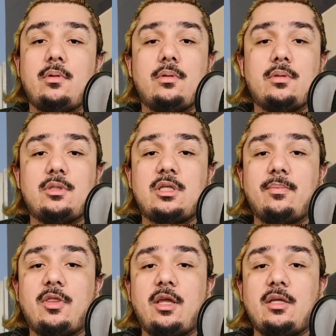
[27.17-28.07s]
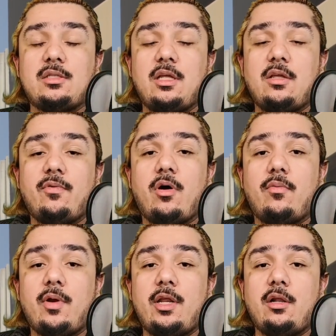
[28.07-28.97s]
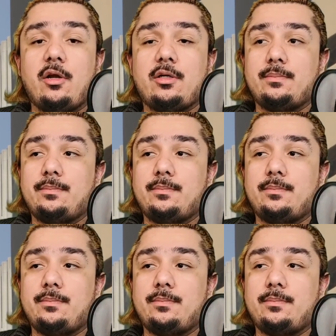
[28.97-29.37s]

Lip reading: some things that you've already learned.